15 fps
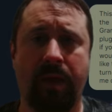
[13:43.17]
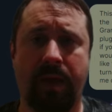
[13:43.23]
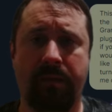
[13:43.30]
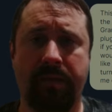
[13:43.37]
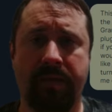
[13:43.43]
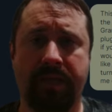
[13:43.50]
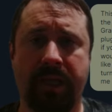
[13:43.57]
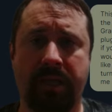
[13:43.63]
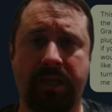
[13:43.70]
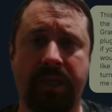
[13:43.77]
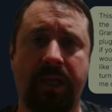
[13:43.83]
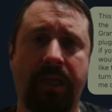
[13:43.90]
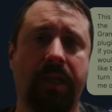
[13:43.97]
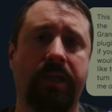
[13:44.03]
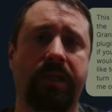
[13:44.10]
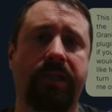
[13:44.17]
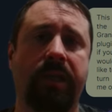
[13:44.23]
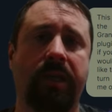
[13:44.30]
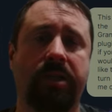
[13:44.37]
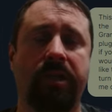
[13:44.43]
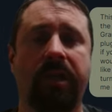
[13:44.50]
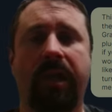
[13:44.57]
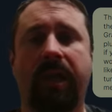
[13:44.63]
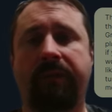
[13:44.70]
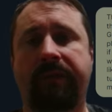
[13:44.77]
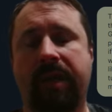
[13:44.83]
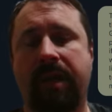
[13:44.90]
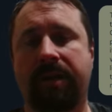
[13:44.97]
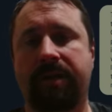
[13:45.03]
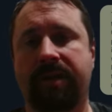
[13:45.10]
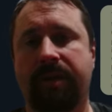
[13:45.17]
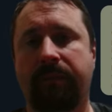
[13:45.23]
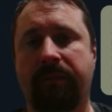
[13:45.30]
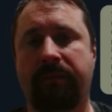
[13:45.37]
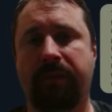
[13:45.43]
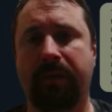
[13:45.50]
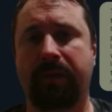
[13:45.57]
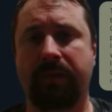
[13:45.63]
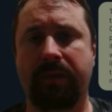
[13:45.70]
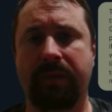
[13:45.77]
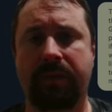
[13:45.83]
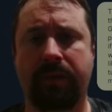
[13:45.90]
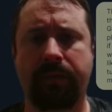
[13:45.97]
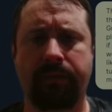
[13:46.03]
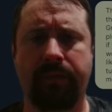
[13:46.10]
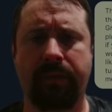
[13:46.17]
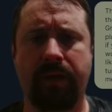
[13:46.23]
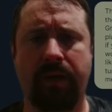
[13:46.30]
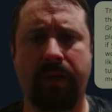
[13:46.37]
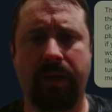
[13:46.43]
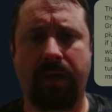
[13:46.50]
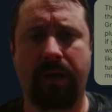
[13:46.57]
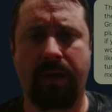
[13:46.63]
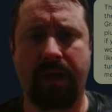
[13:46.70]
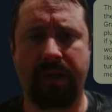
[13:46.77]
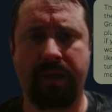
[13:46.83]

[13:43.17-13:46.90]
there's actually a section here for custom fields, all right?